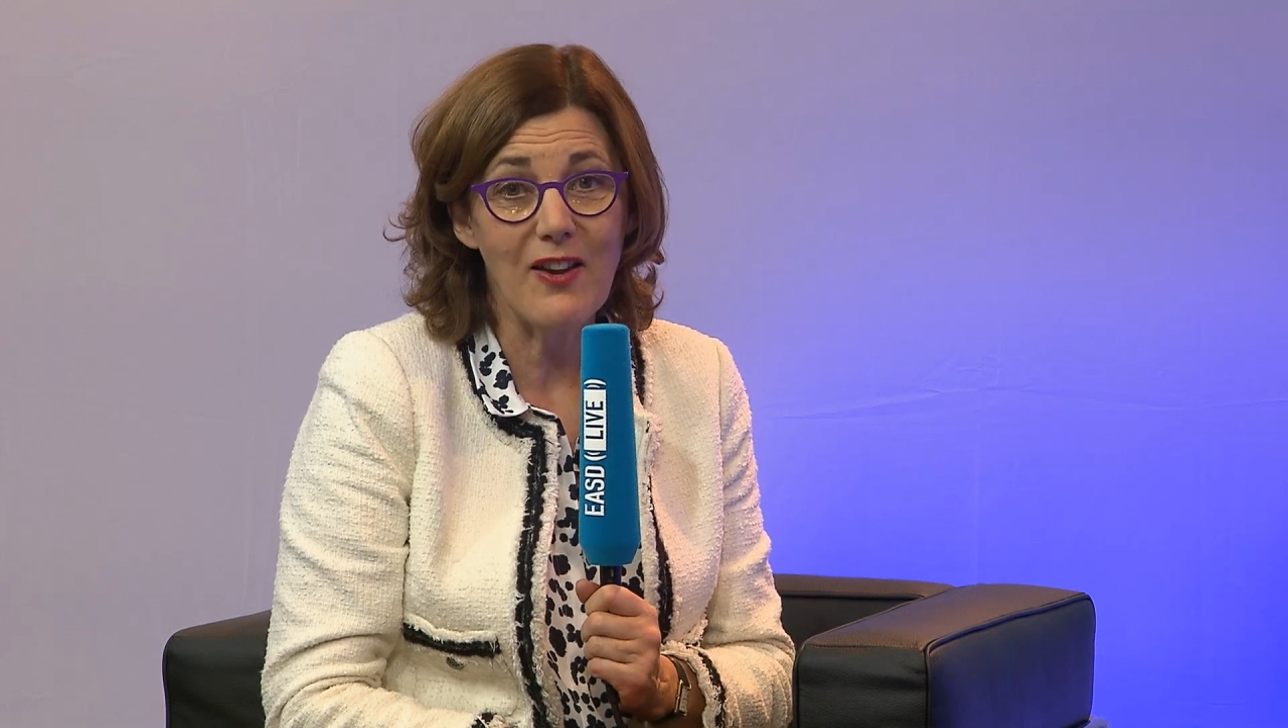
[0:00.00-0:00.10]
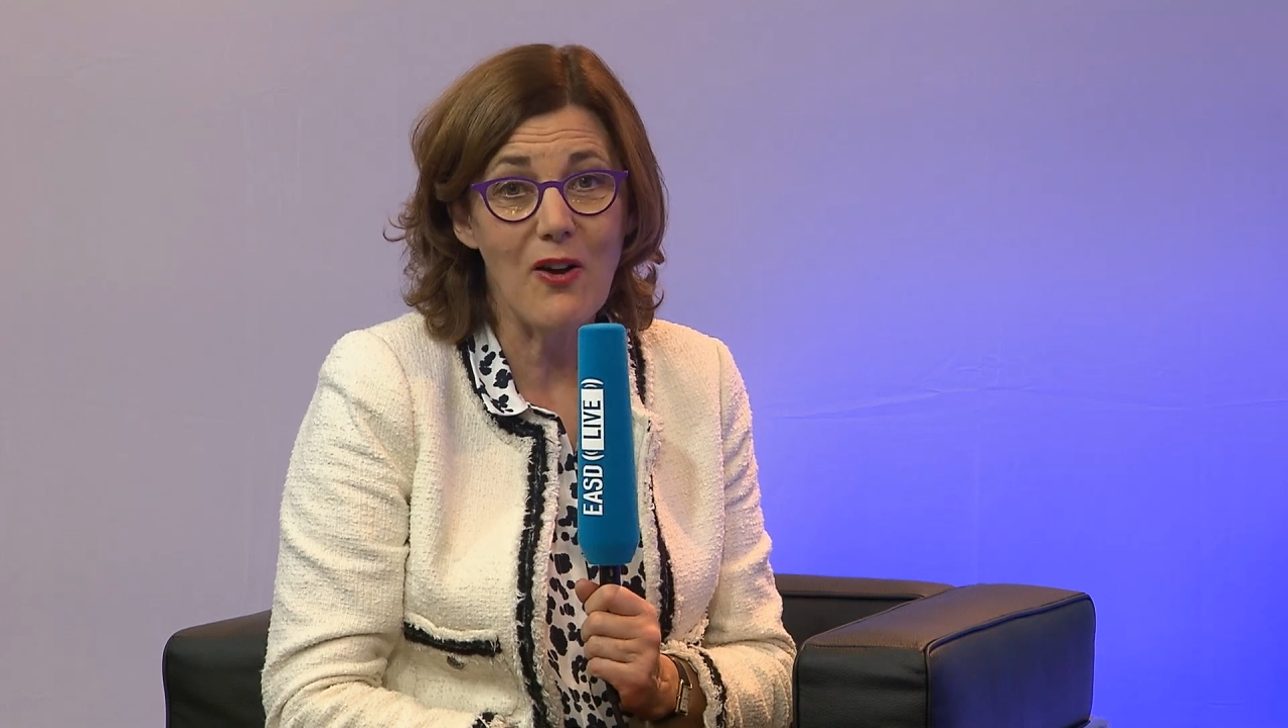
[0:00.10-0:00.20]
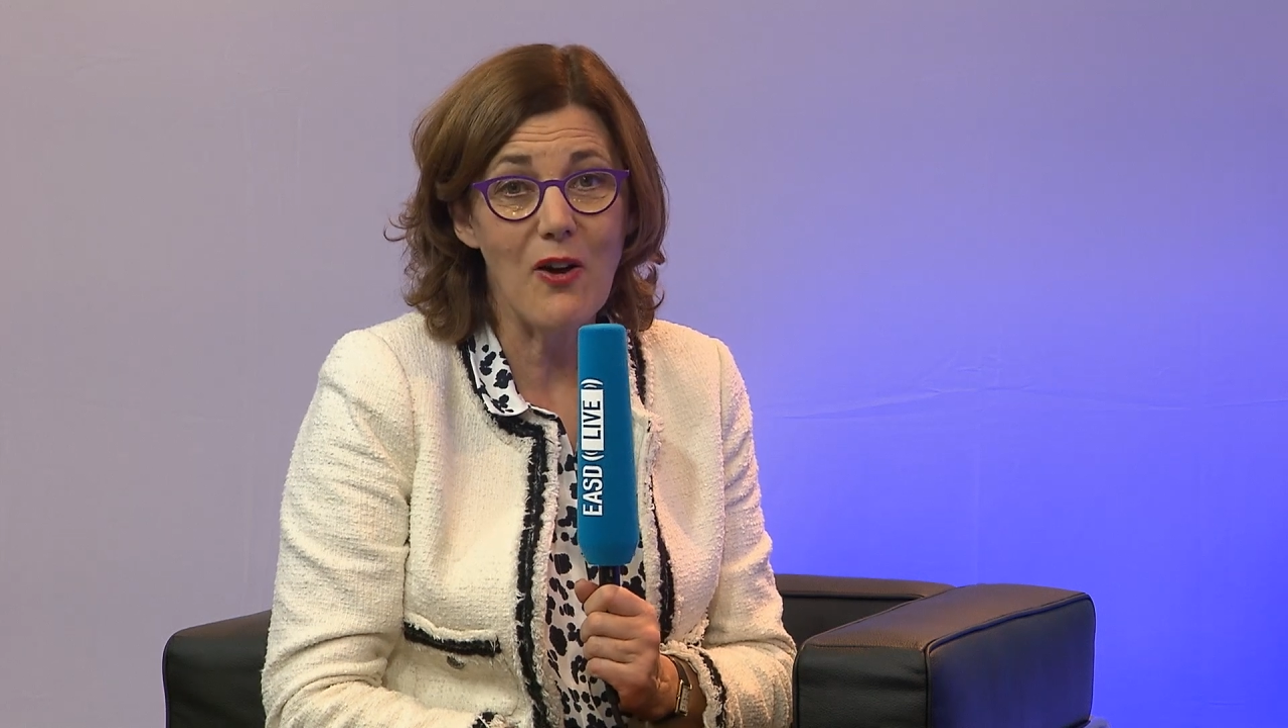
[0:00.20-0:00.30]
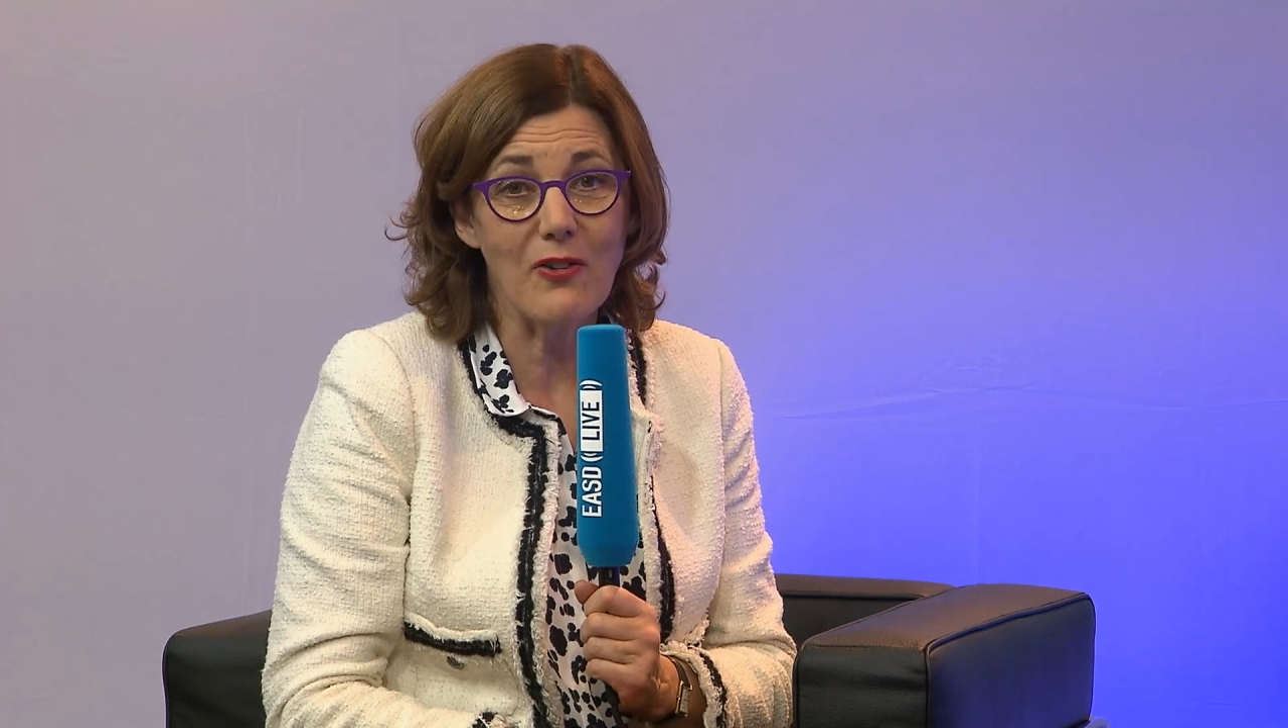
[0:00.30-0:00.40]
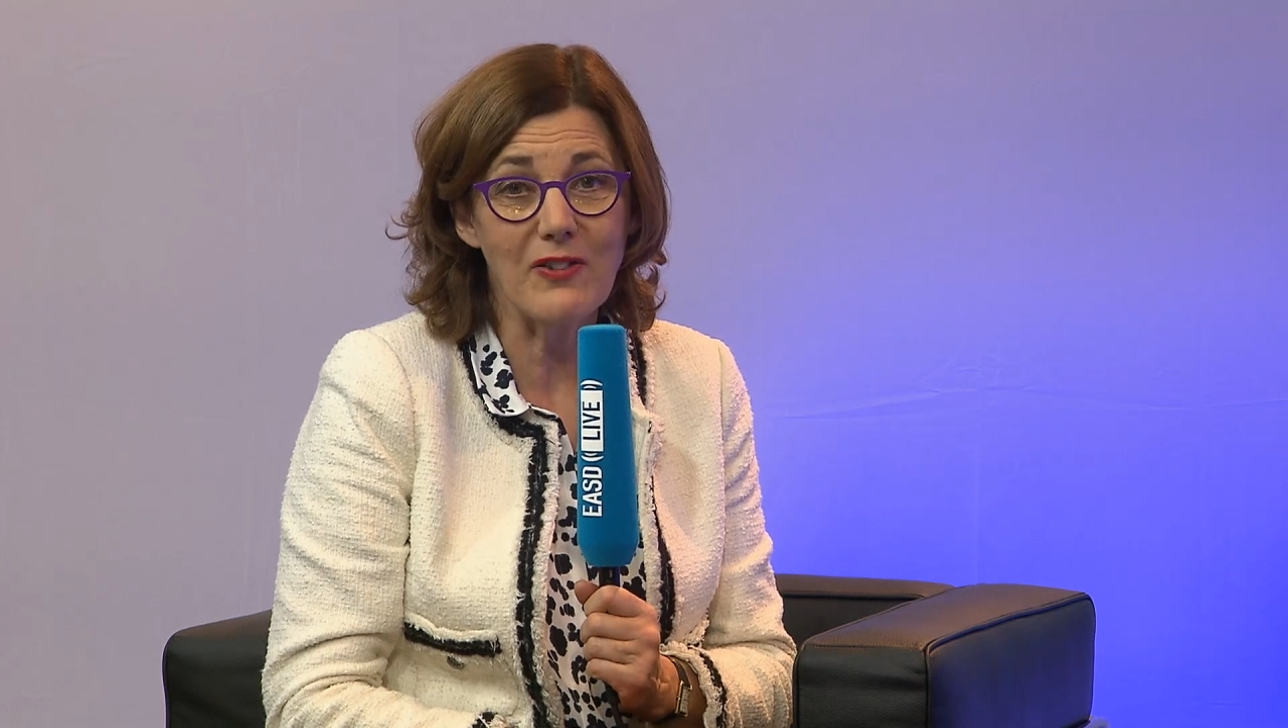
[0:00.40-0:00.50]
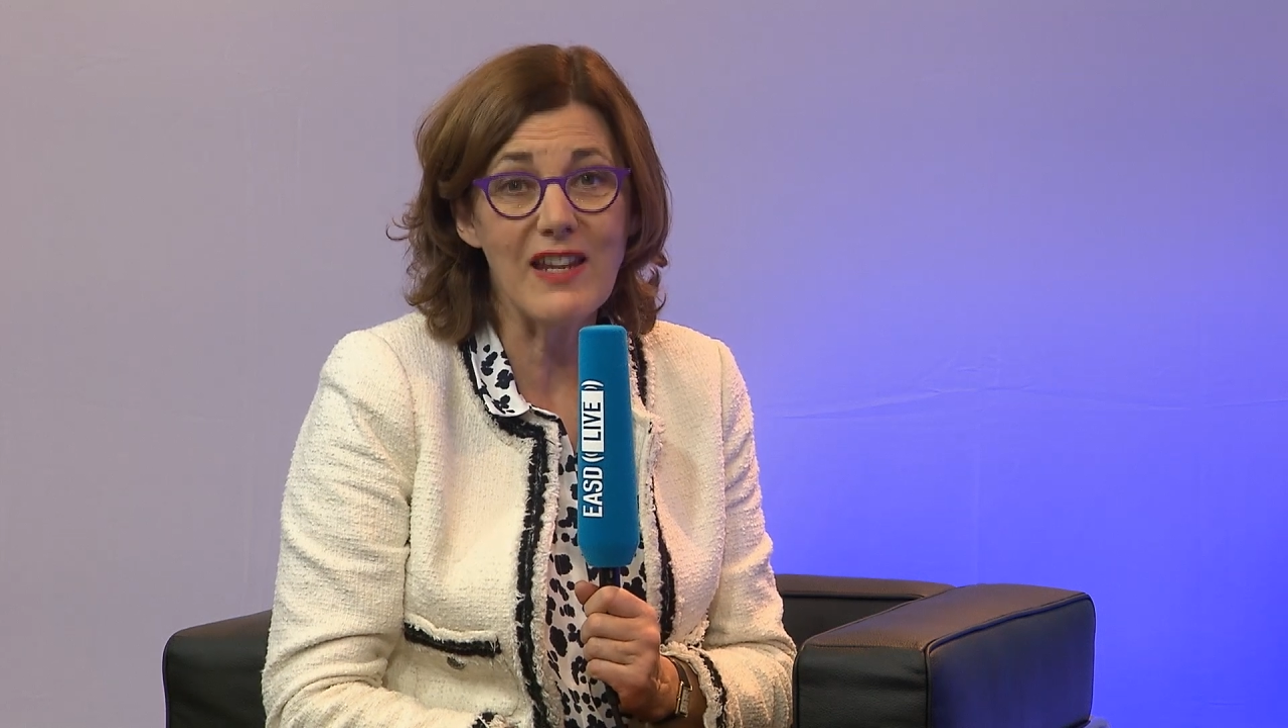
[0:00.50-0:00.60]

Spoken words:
on